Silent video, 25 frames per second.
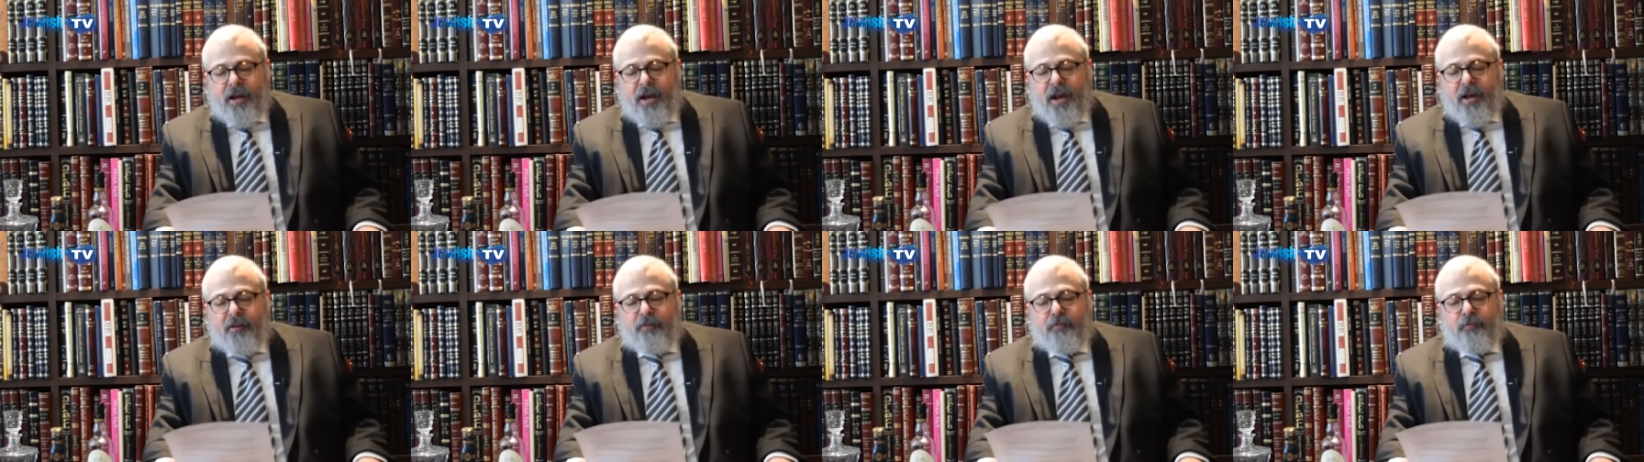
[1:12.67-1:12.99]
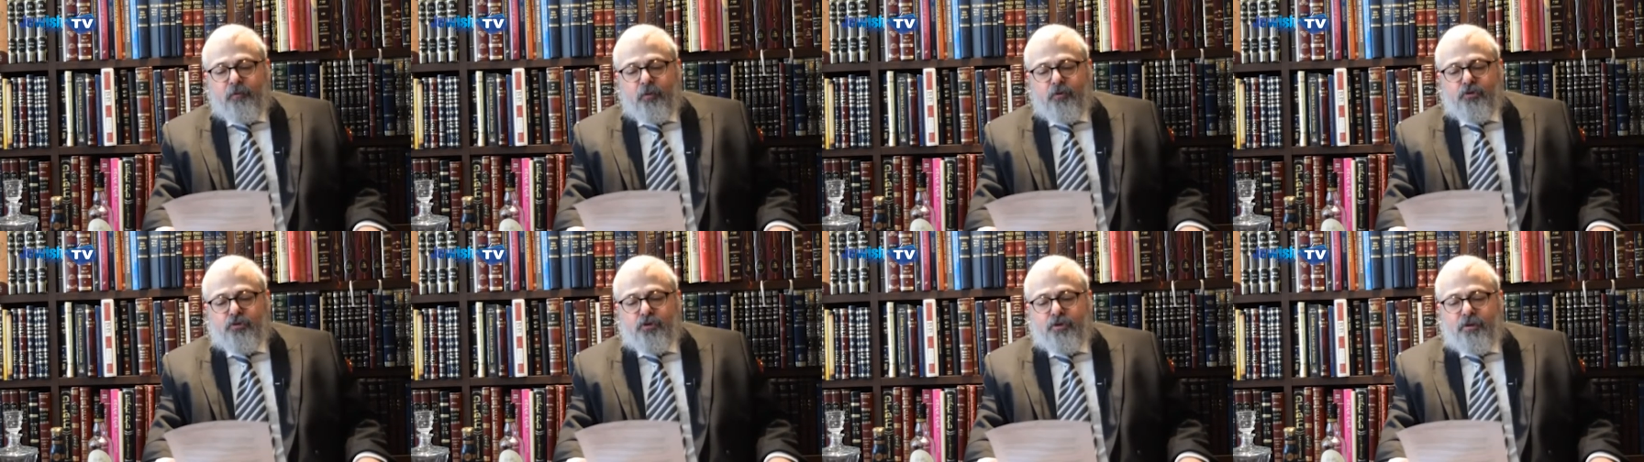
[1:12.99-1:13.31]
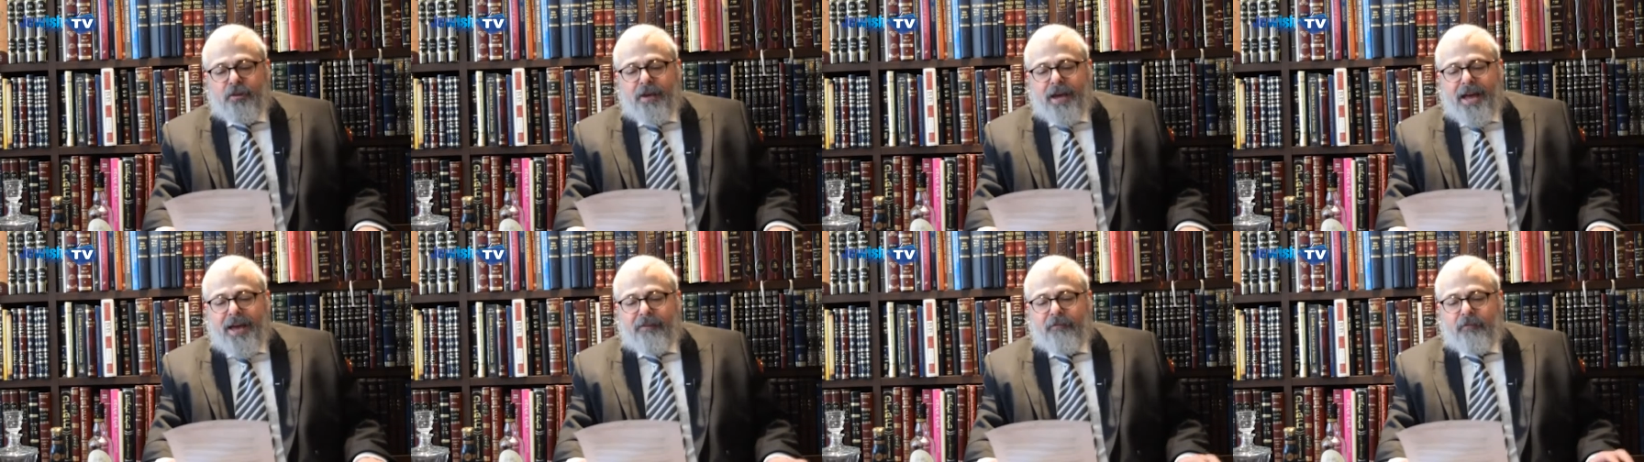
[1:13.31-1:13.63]

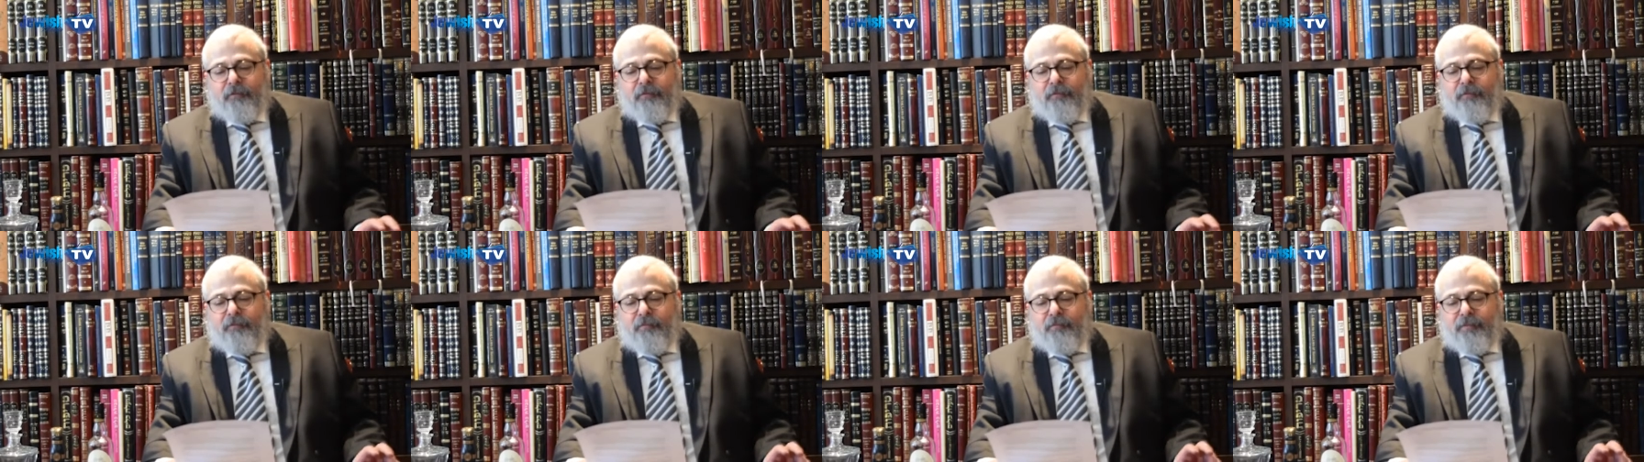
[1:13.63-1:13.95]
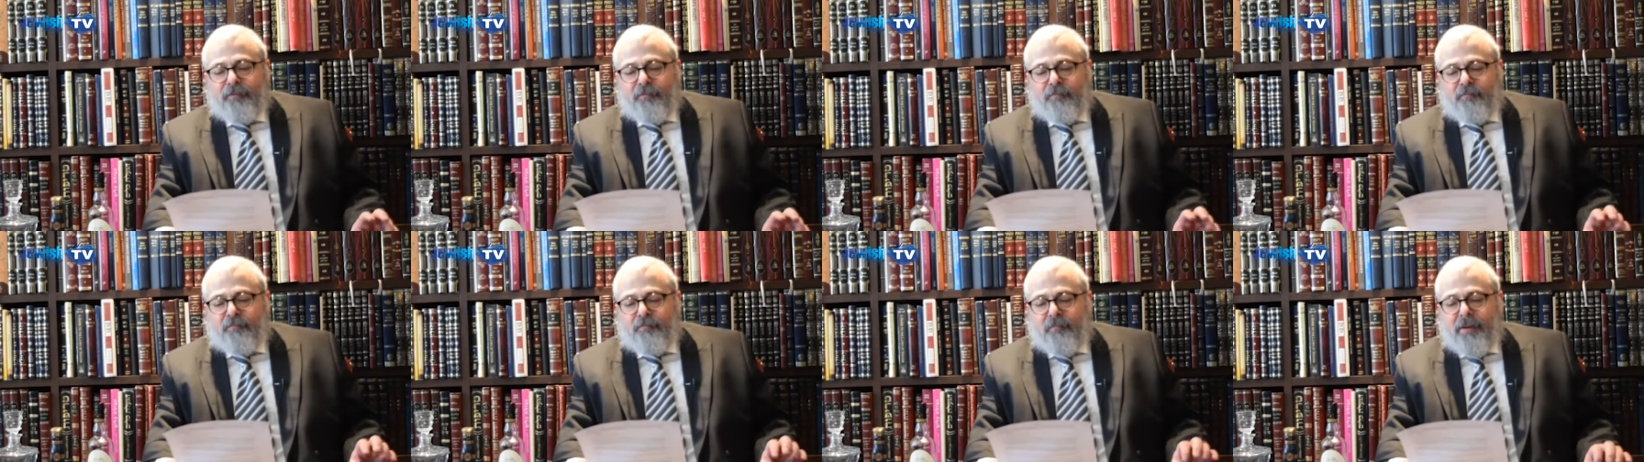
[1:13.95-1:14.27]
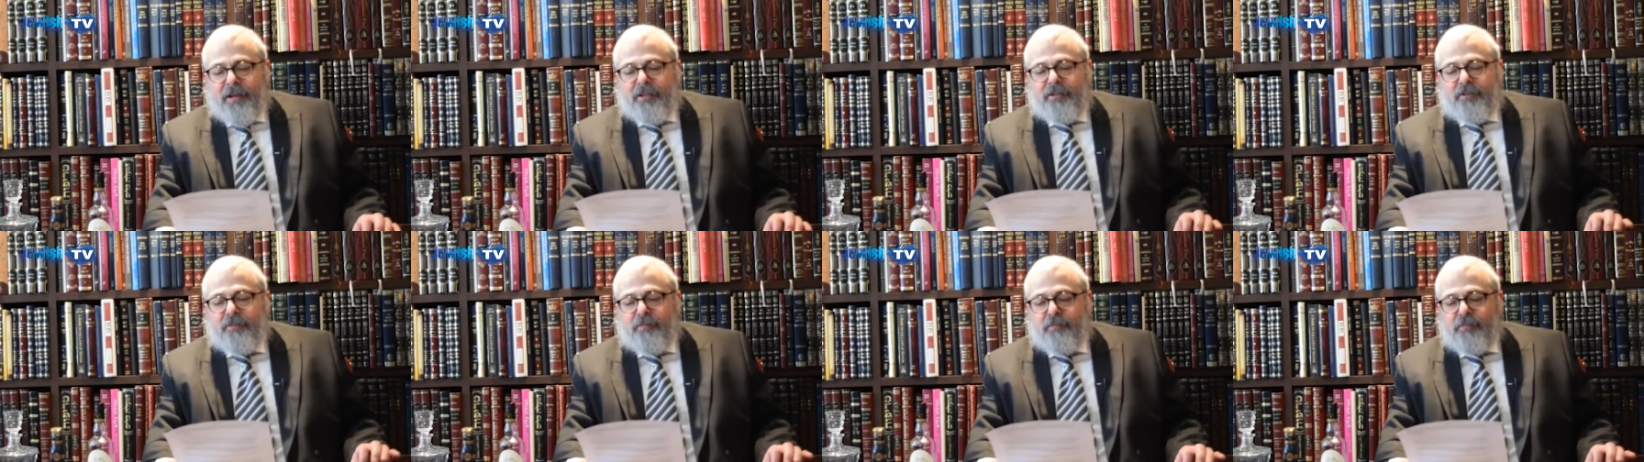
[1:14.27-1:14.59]
Unfortunately, I haven't
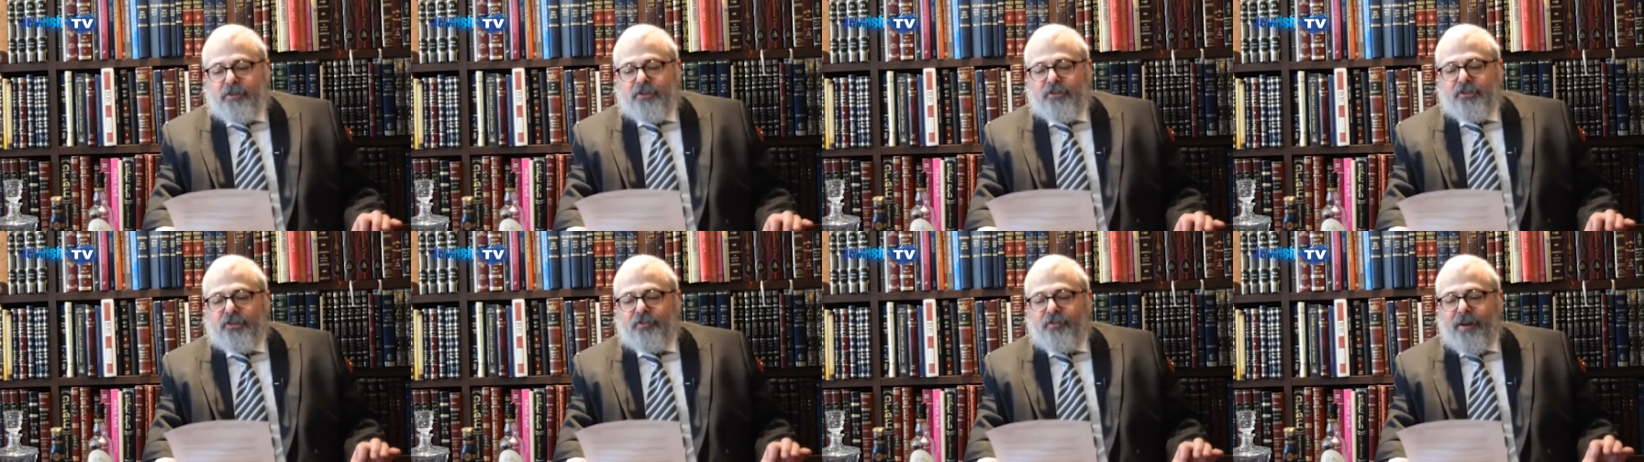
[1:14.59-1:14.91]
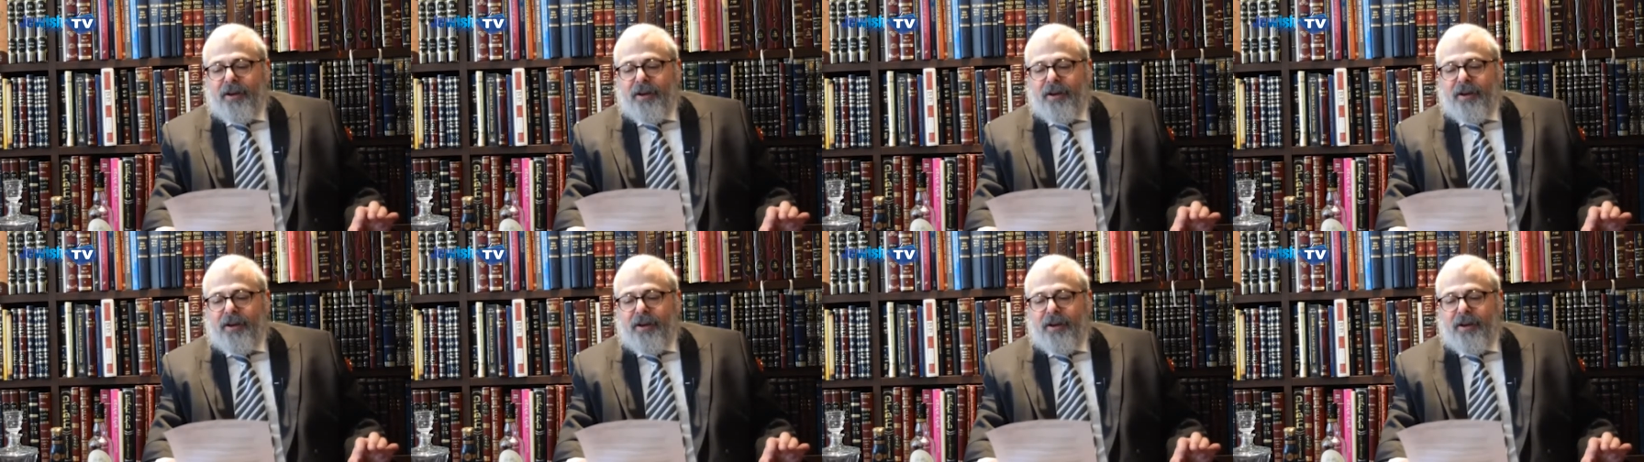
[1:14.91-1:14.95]
met Mr.